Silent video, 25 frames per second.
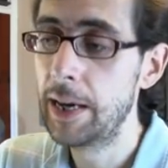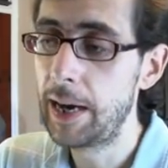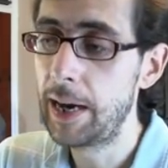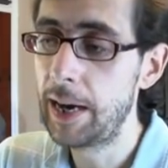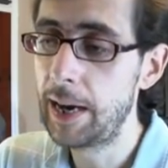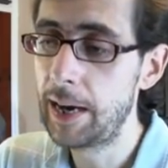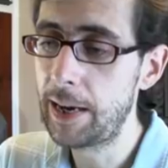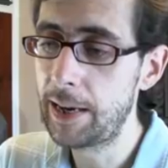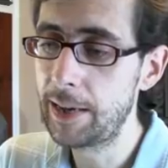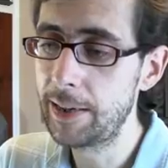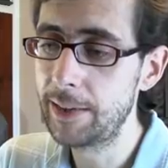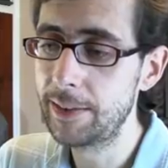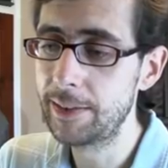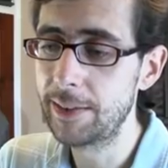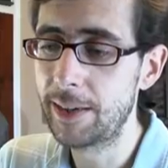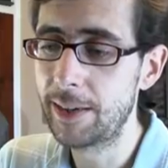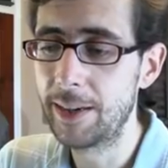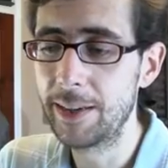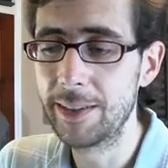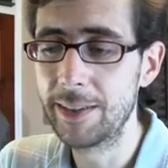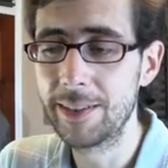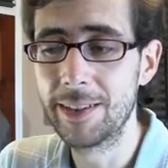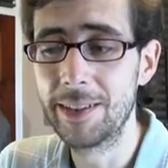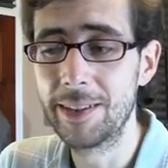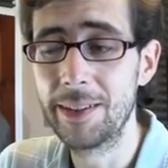And
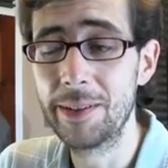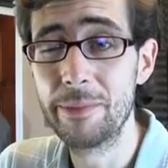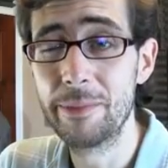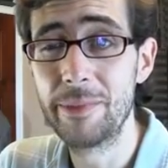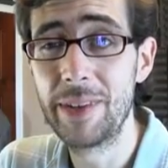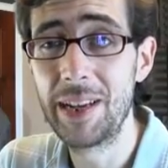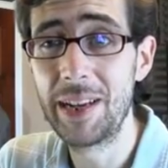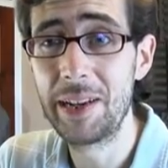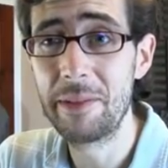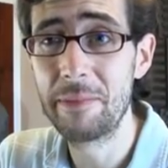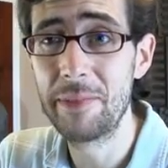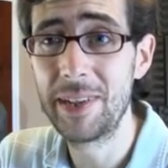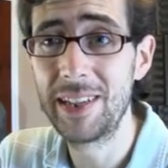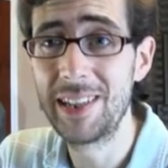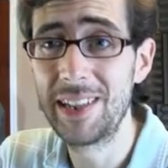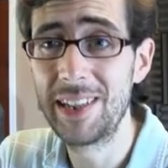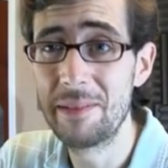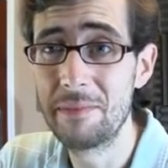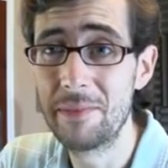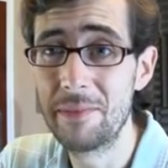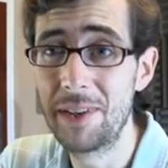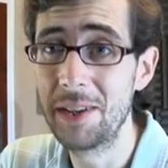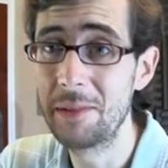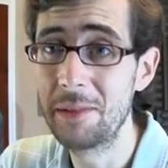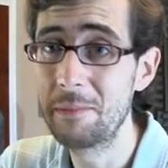I don't know, maybe
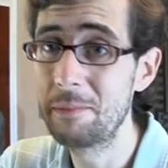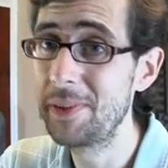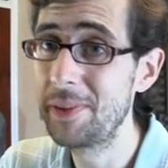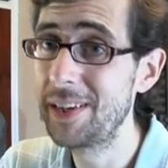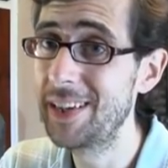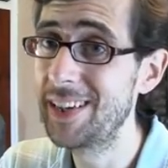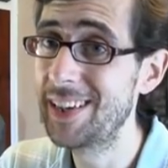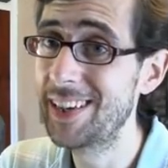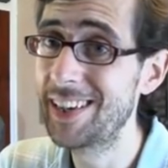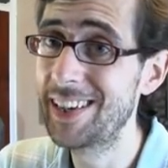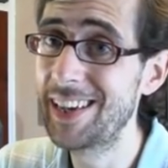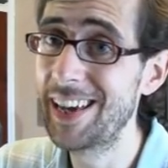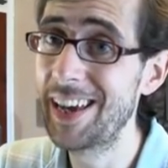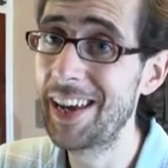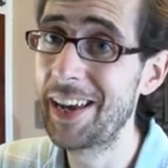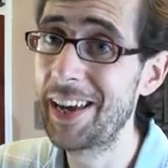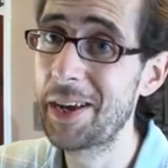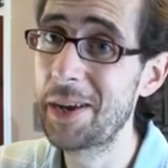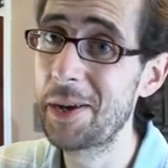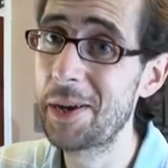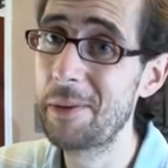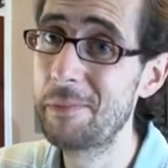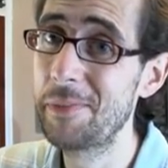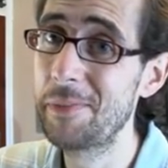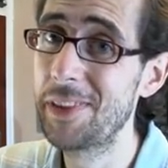there might be a
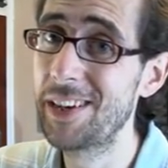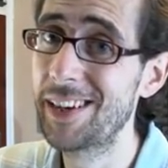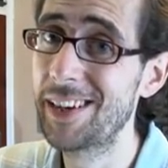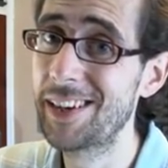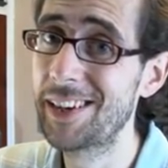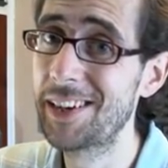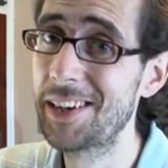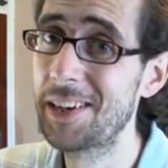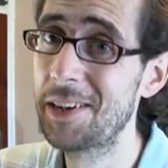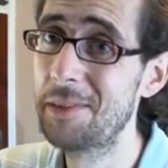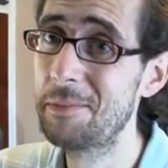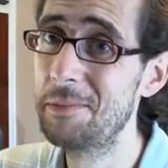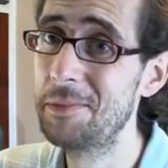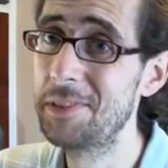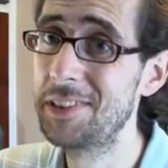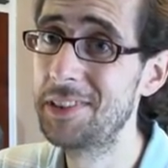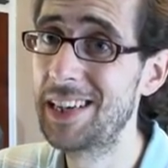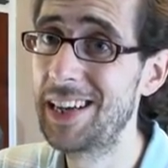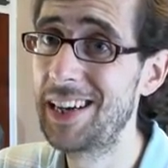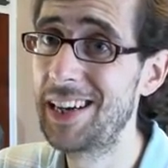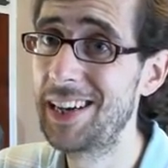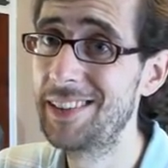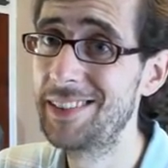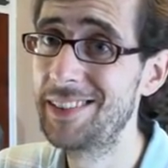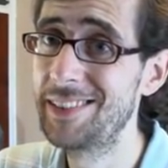game that comes
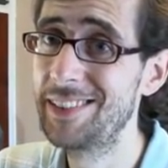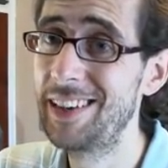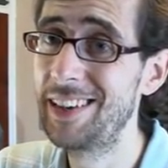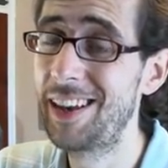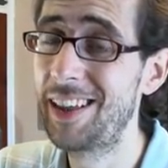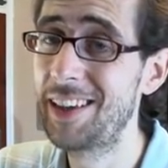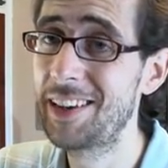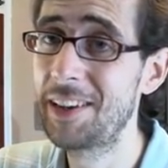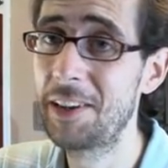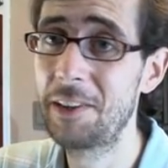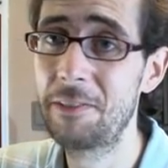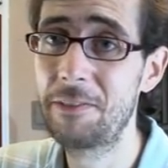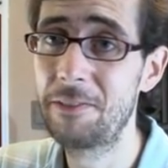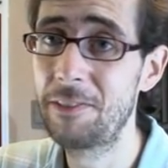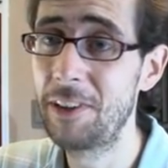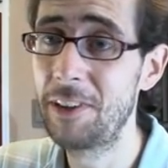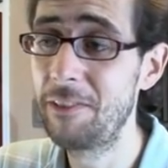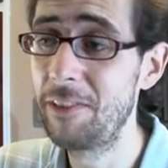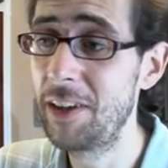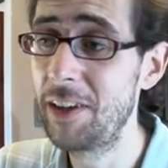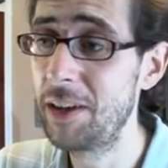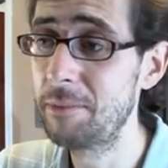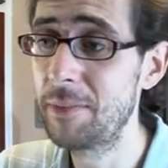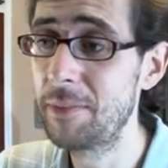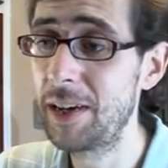out, like if,
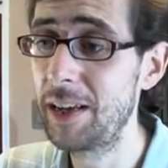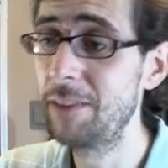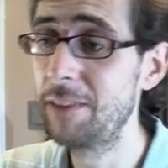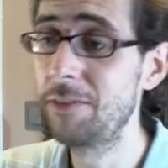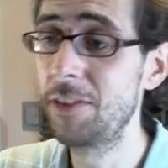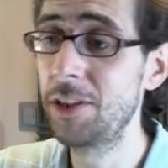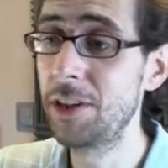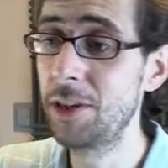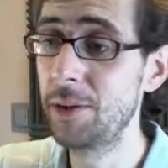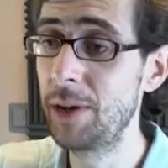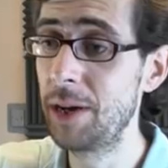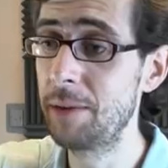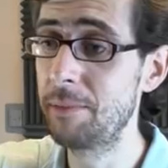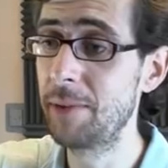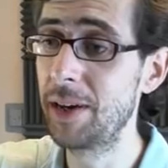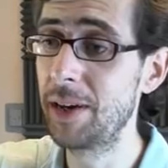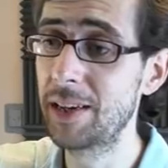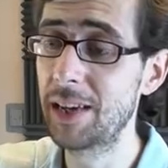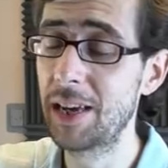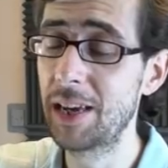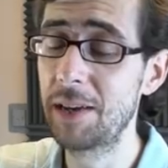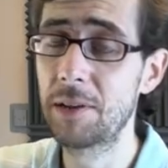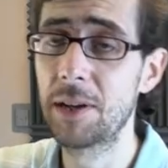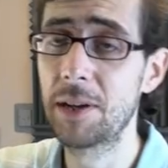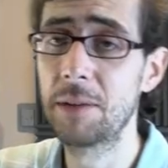if Hitman, if the new
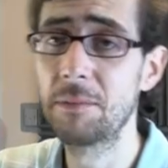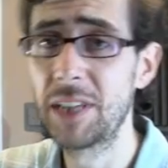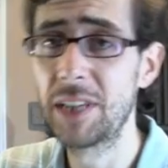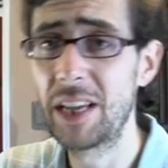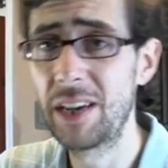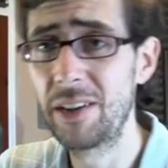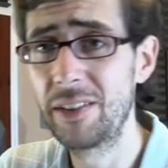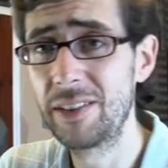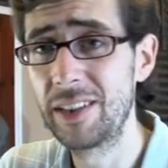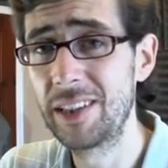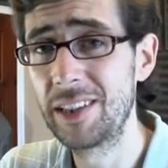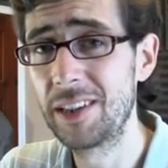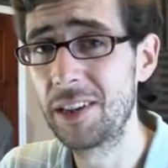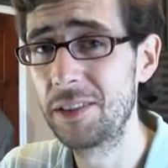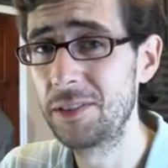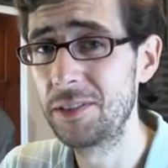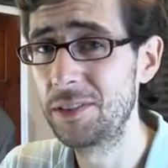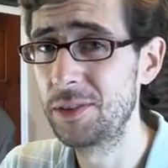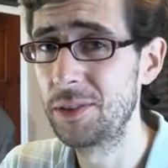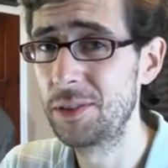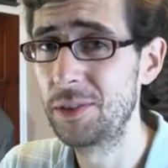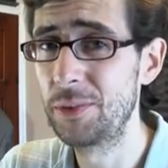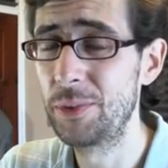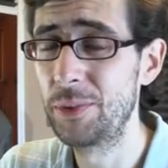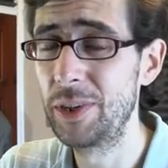Hitman game comes out and they don't
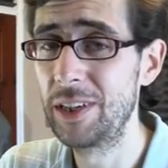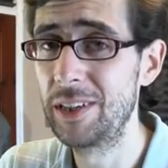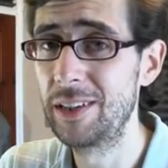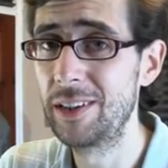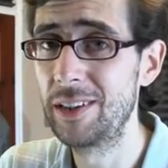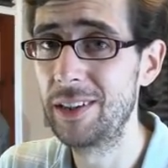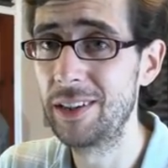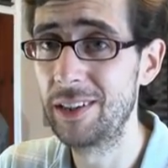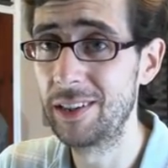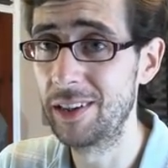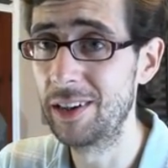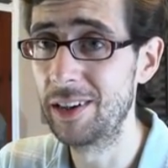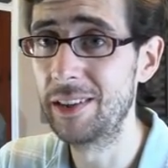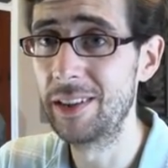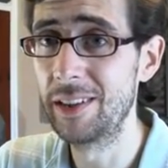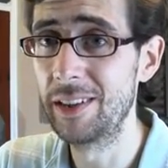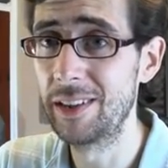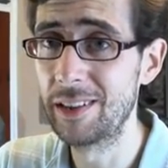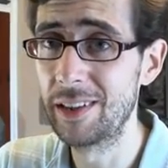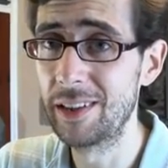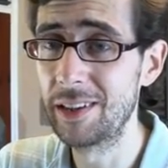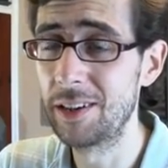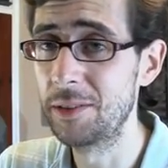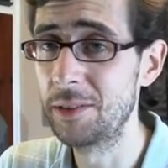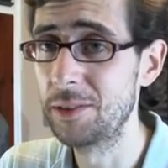do a win, you know,
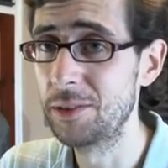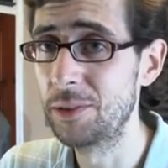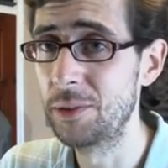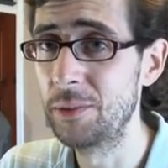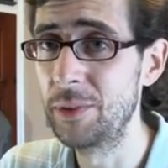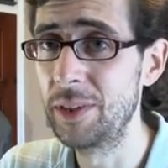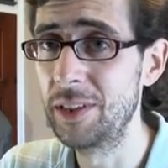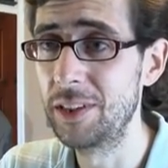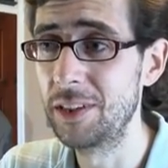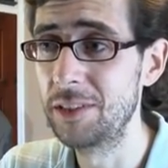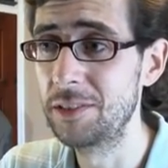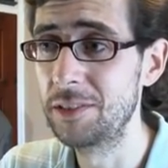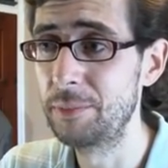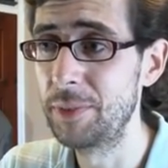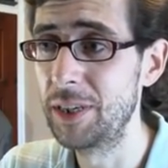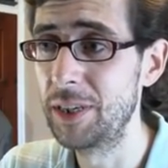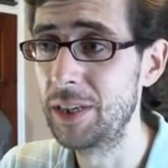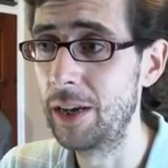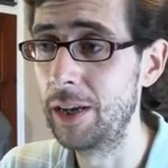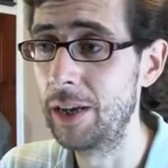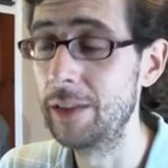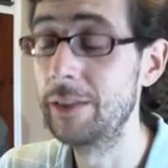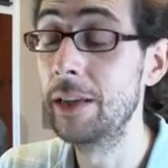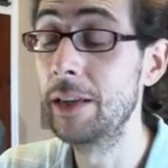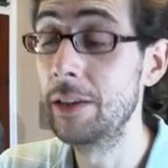they don't do a Windows
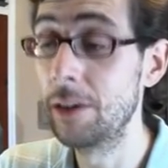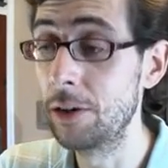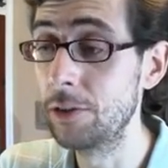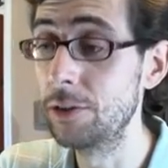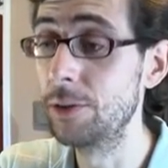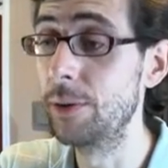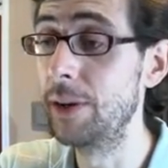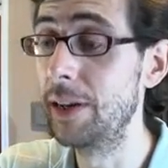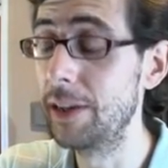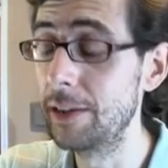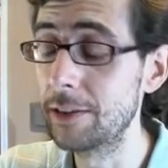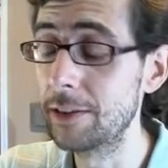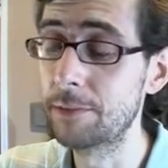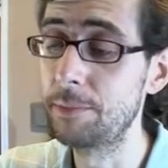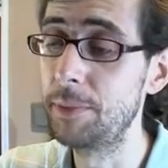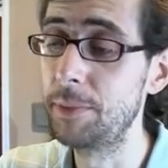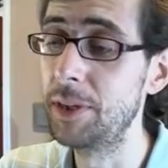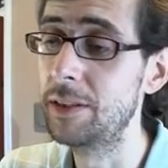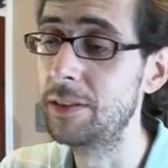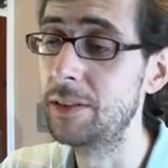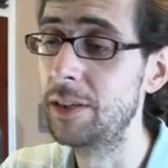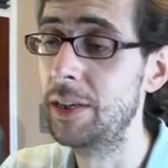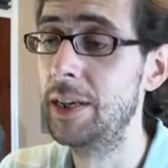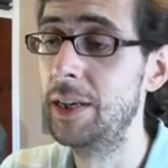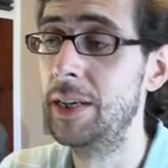build, uh, they don't do a Linux
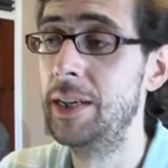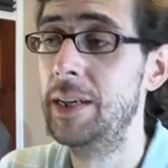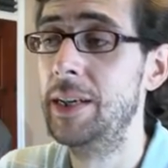build.